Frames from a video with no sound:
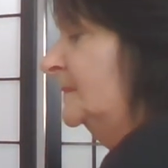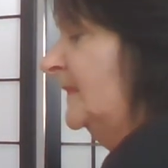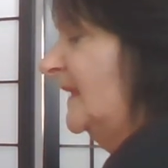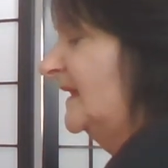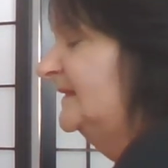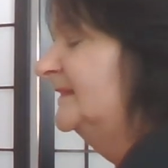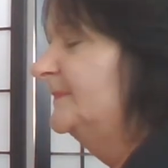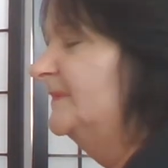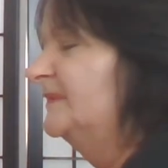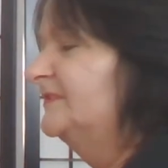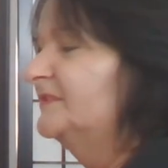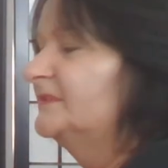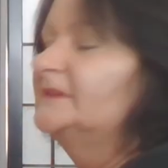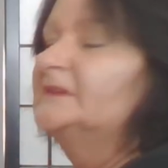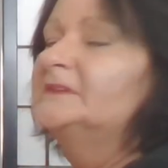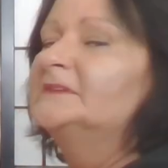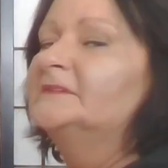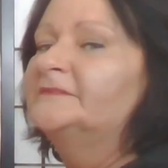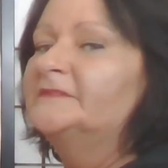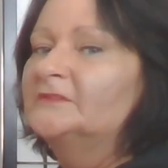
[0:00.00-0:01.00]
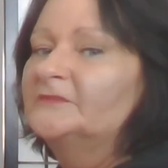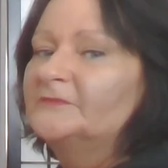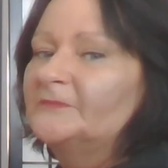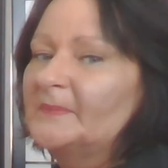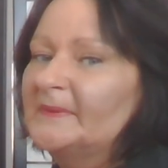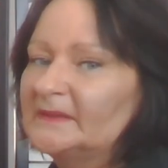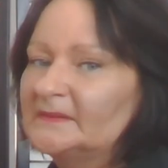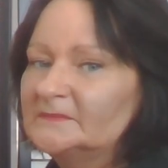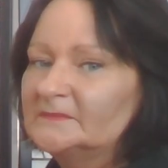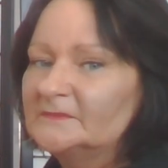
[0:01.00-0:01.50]
especially if you've
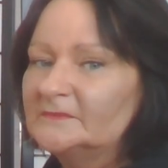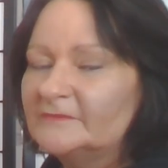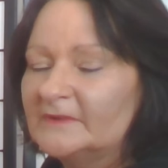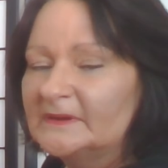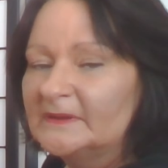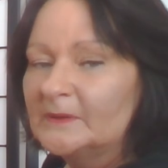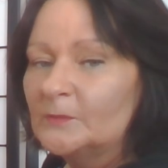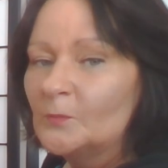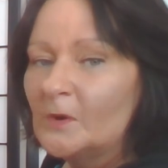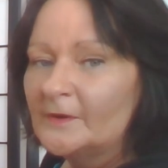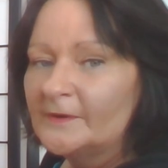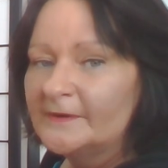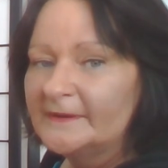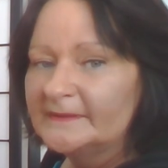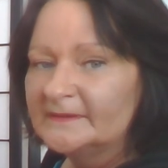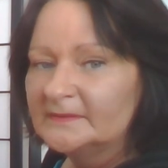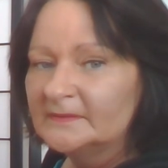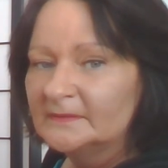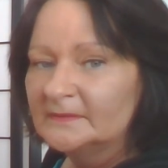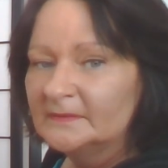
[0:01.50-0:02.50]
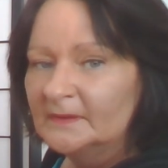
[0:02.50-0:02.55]
been really worried